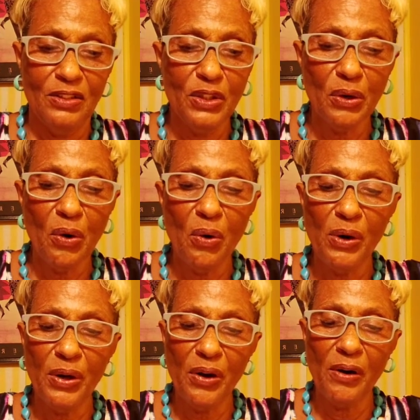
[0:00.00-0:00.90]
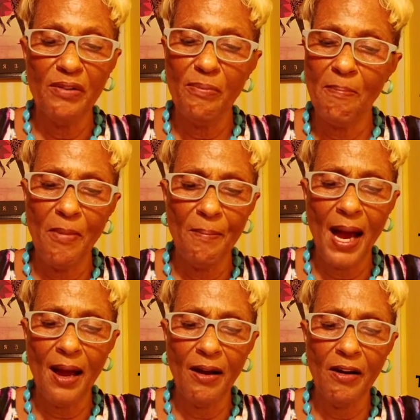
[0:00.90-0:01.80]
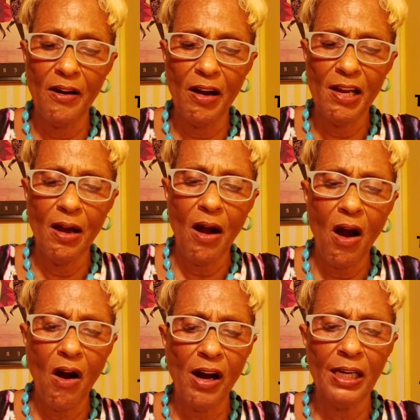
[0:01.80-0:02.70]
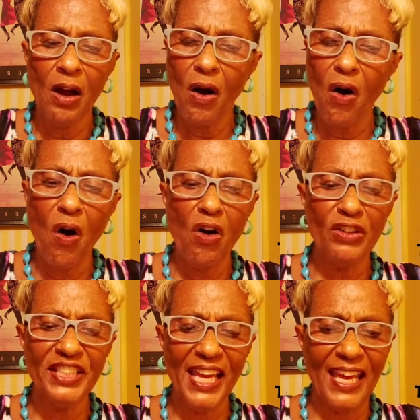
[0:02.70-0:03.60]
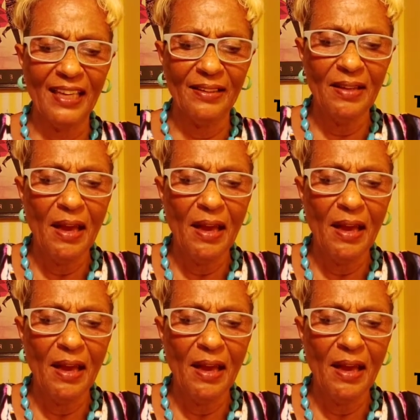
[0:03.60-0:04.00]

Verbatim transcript: you're on her, her heart all day.